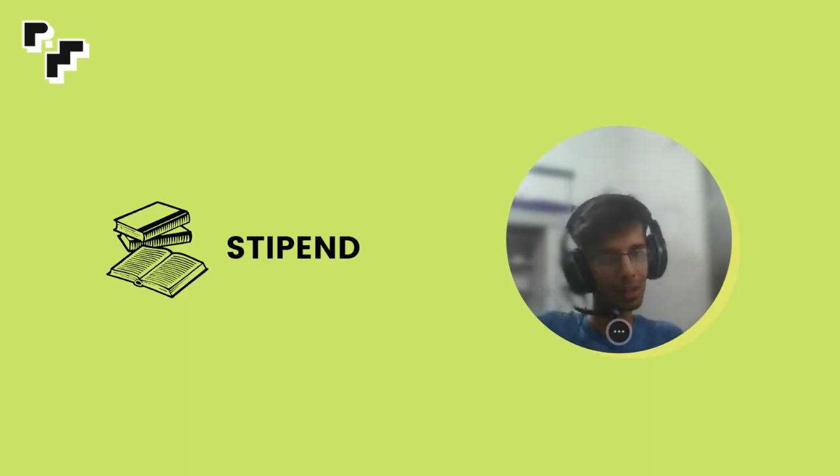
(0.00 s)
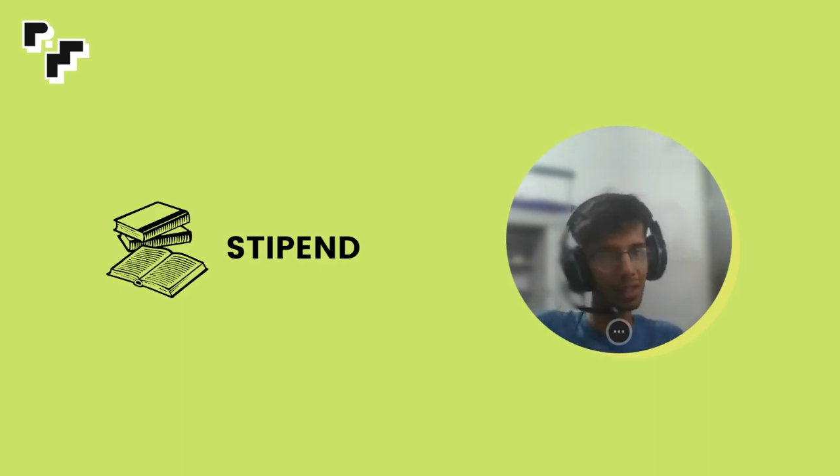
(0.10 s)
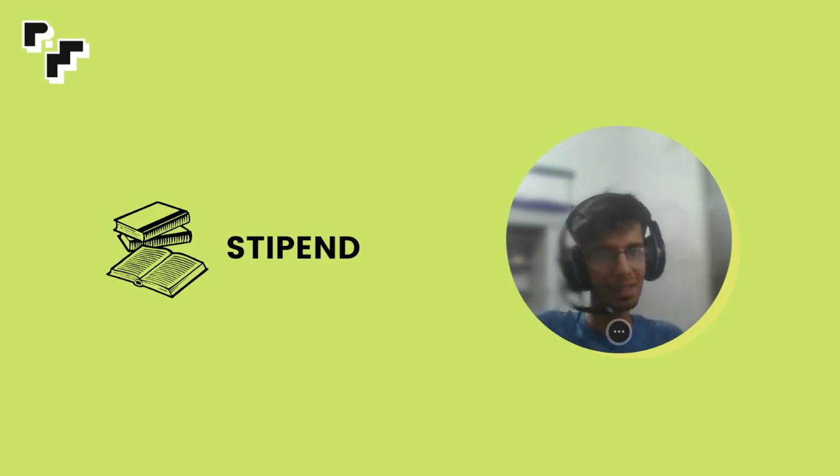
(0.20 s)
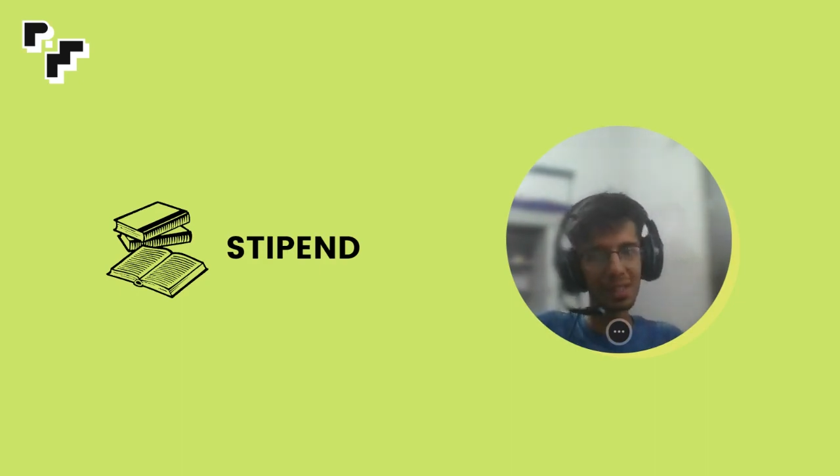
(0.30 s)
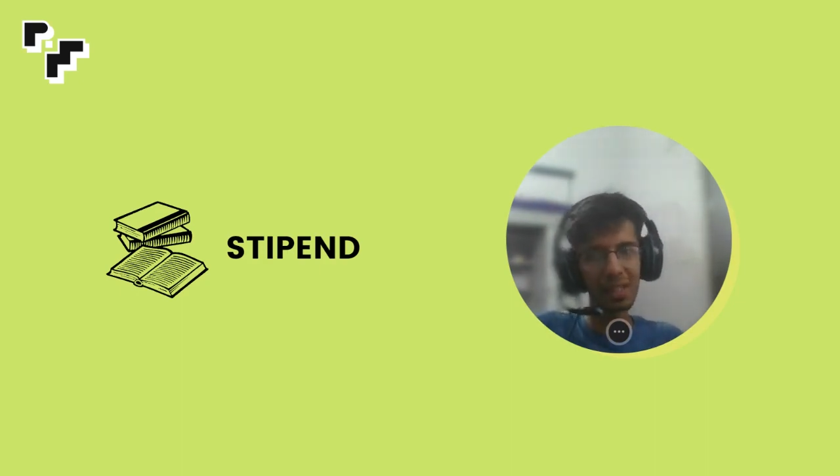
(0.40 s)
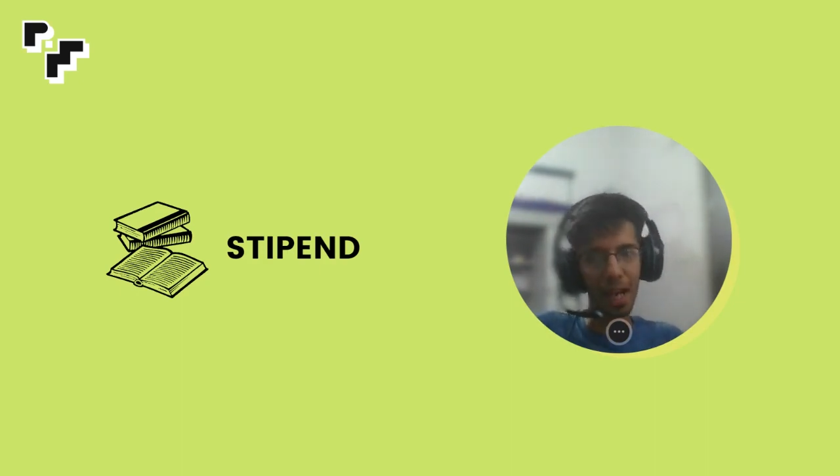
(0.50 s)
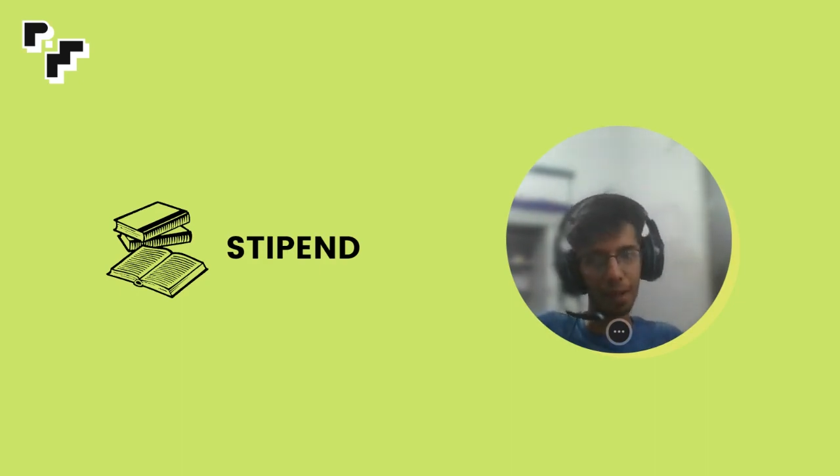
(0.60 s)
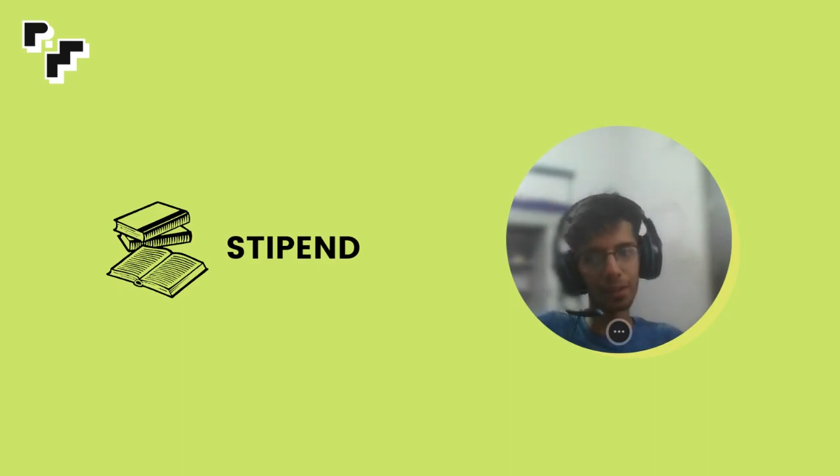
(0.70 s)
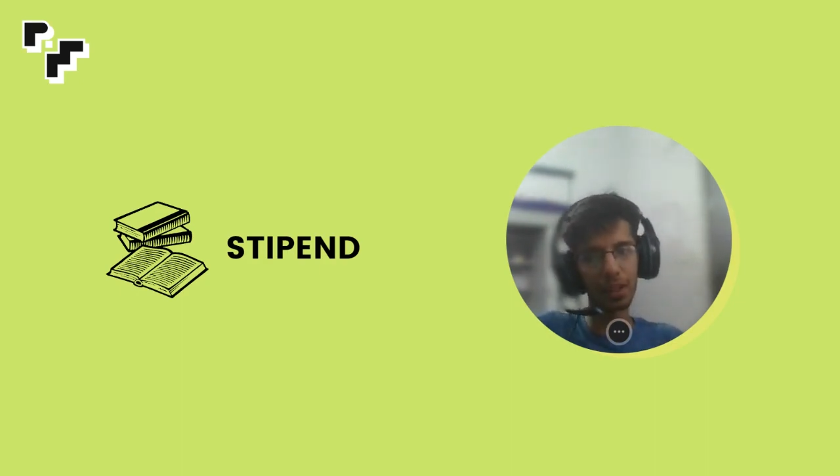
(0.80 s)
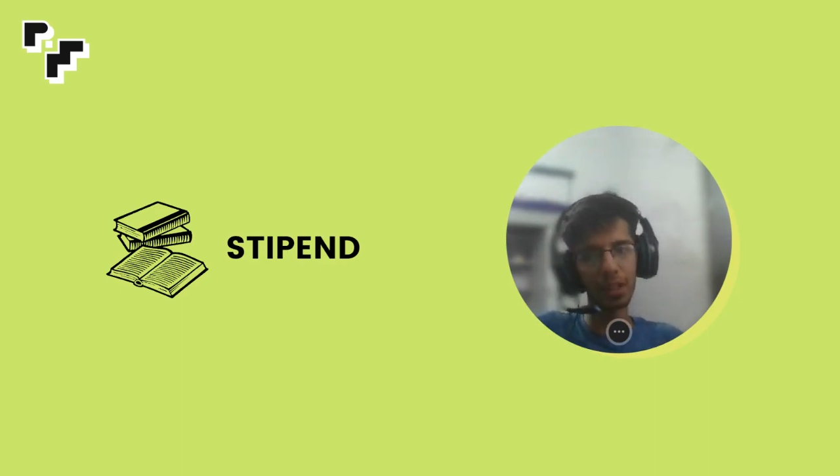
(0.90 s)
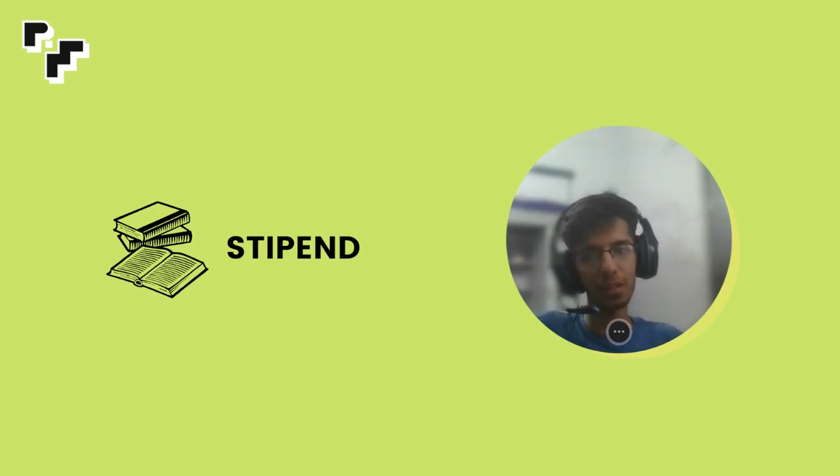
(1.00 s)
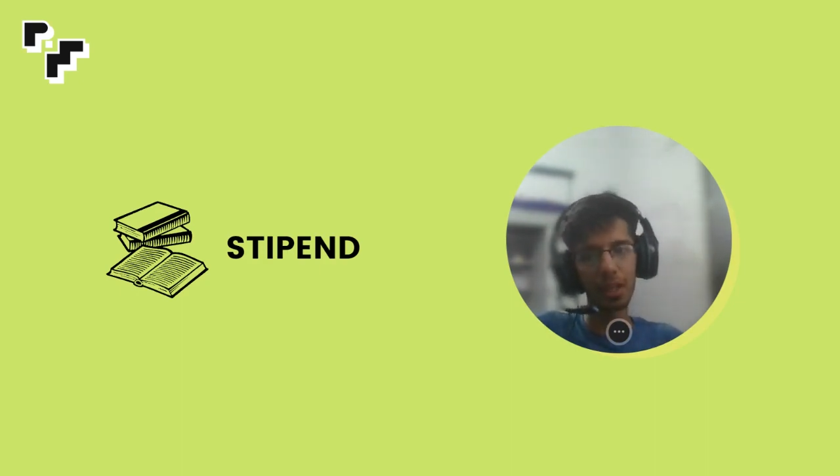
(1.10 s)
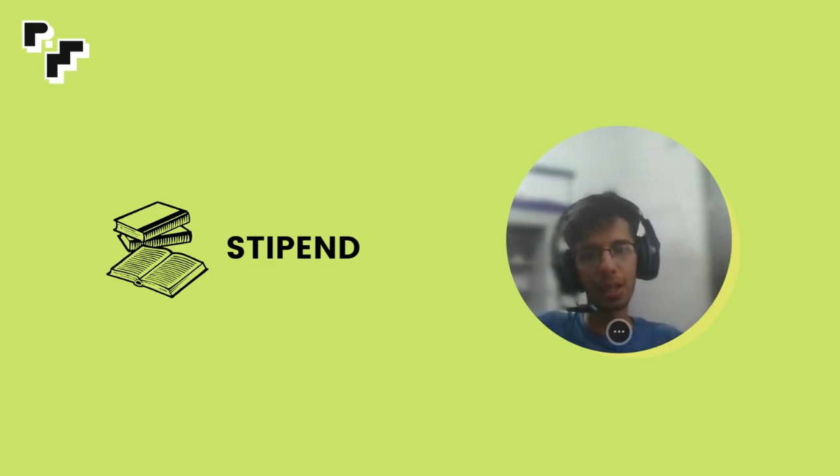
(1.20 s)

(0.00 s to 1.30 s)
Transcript: That's the average.